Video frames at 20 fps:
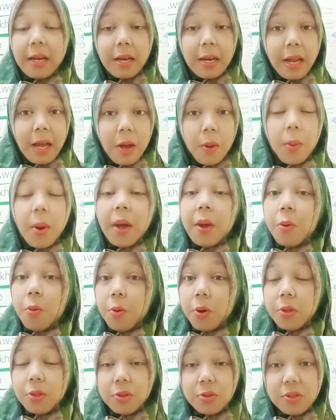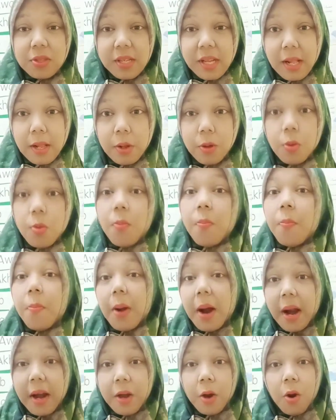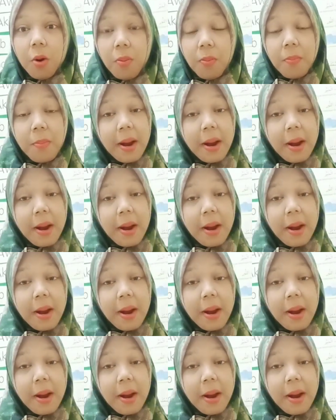Now I want to tell you part of